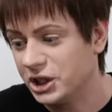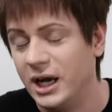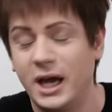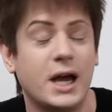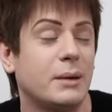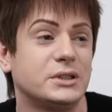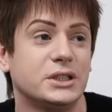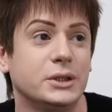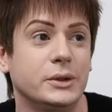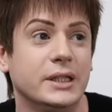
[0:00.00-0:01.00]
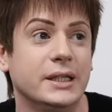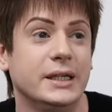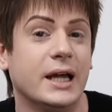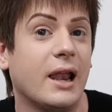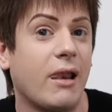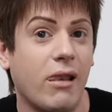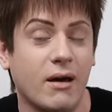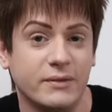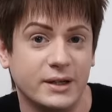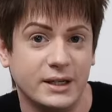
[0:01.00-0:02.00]
I absolutely
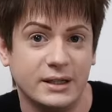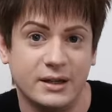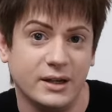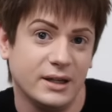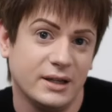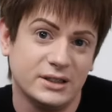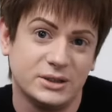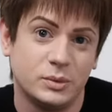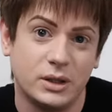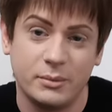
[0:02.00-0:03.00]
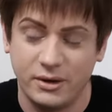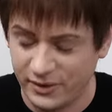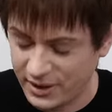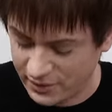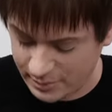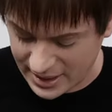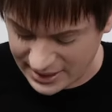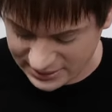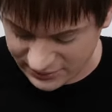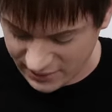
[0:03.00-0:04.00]
love it. Like, it's one of my favorite
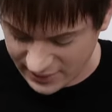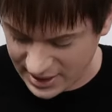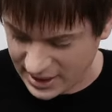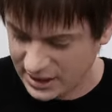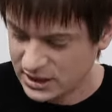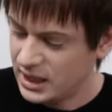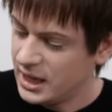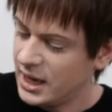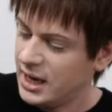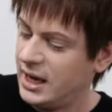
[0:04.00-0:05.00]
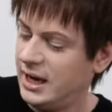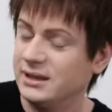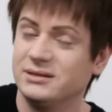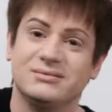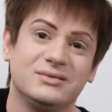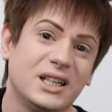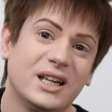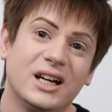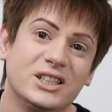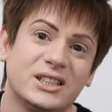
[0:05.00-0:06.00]
bags I've ever had. And
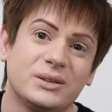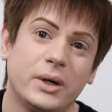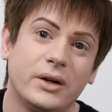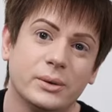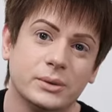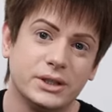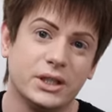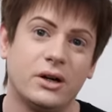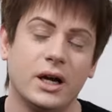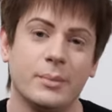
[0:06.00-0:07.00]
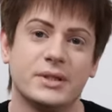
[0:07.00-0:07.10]
yeah, I just wear it all the time.